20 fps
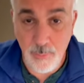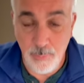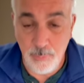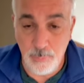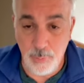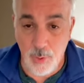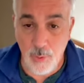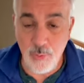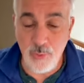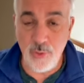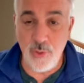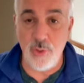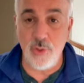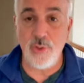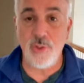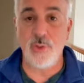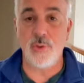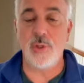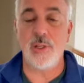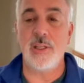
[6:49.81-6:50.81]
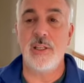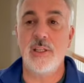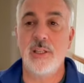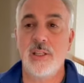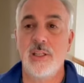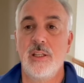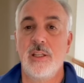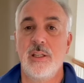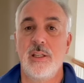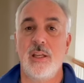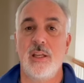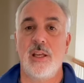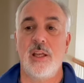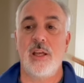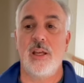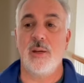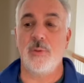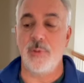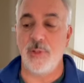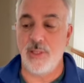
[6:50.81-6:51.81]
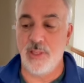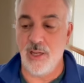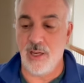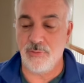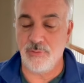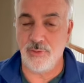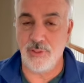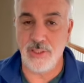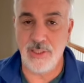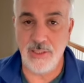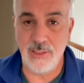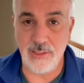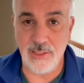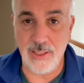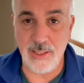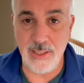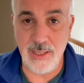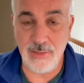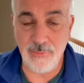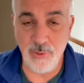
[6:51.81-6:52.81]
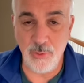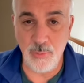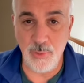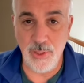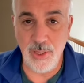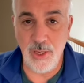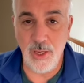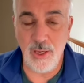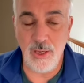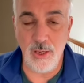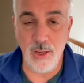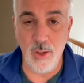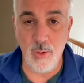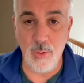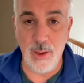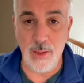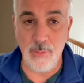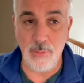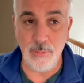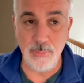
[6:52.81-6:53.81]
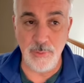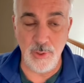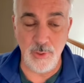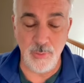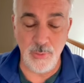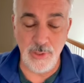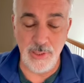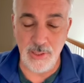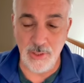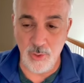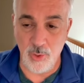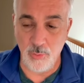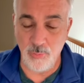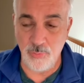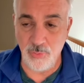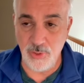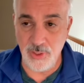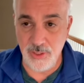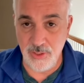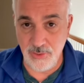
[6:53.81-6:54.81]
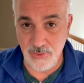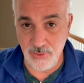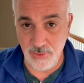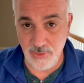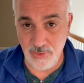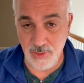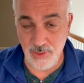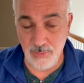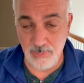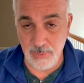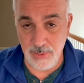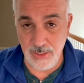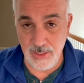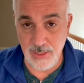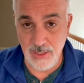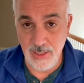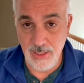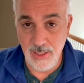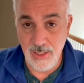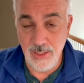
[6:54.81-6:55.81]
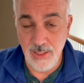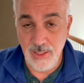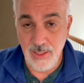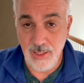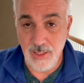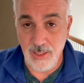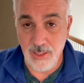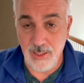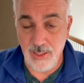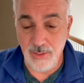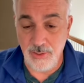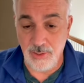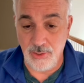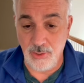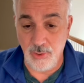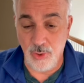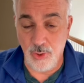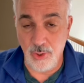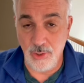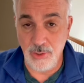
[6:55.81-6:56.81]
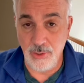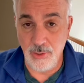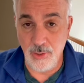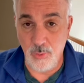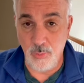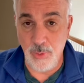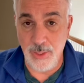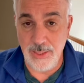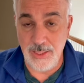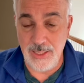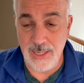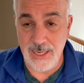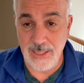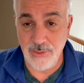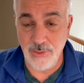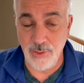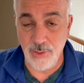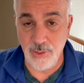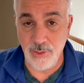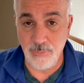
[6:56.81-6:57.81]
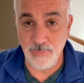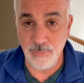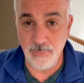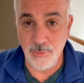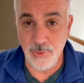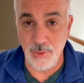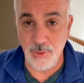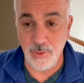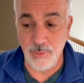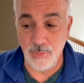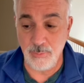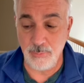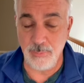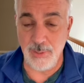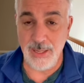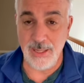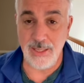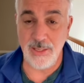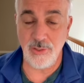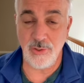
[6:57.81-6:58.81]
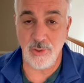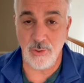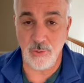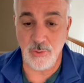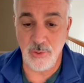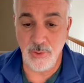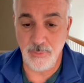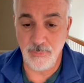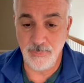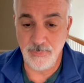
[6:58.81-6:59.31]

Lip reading: post-surgery, recovering, letting everyone know how I'm doing, and hopefully this is going to be the long-awaited answer to my issues.